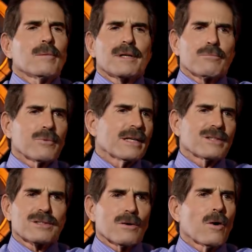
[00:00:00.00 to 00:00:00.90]
I'm going to
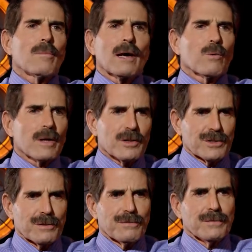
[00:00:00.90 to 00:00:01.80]
raise all my
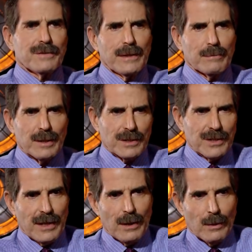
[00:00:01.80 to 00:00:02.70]
workers to fifteen bucks
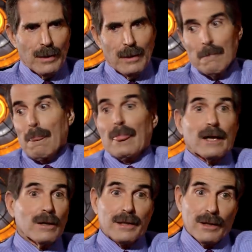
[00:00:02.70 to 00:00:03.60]
an hour,
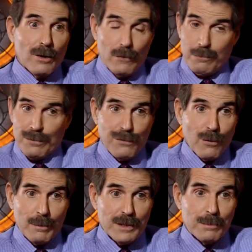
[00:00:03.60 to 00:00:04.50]
cutting off
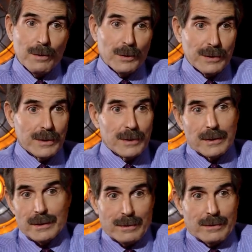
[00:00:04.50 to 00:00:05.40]
performance
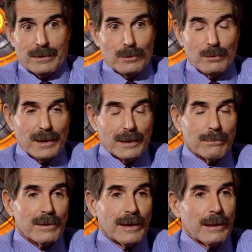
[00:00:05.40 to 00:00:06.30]
bonuses. Stupidly,
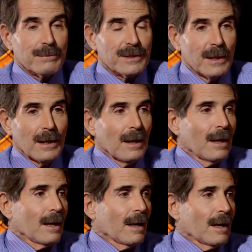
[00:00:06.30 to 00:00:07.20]
perhaps.
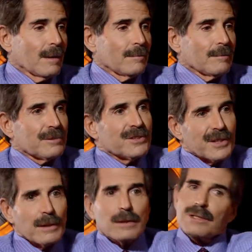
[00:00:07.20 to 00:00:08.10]
Um,
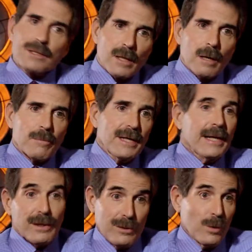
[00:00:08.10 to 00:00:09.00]
still, it's his company.
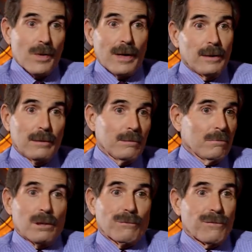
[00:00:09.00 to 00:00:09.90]
He can do that. He,
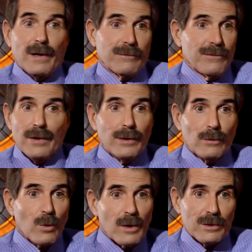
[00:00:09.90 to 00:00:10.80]
he'll find very
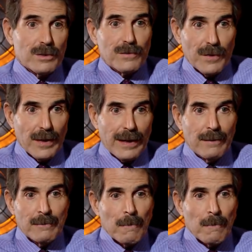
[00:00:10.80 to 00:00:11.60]
good workers for that.